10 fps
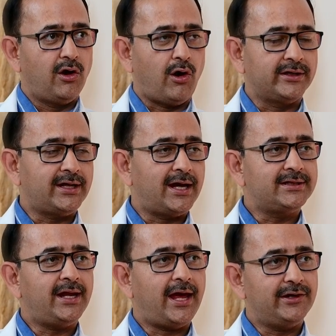On the
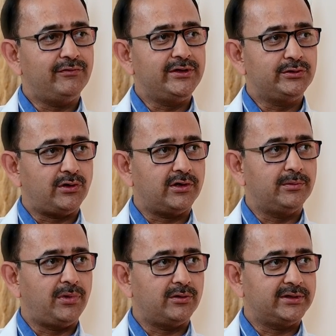other hand, when you talk
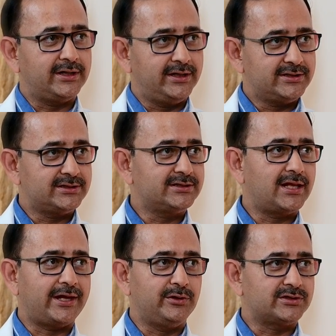about conditions
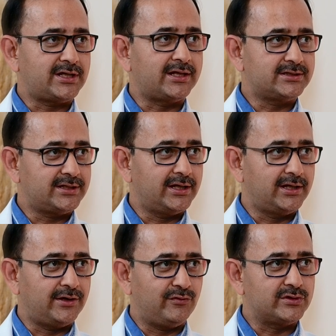like your son said,
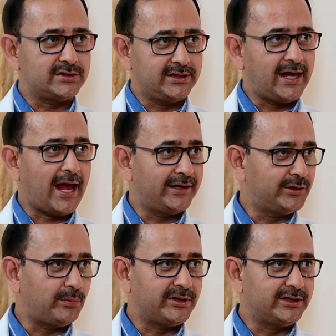unfortunately had
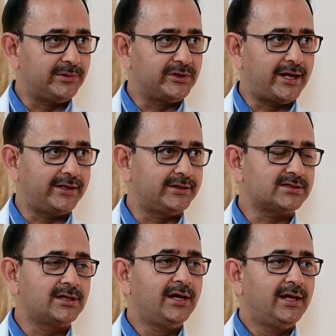atopic dermatitis,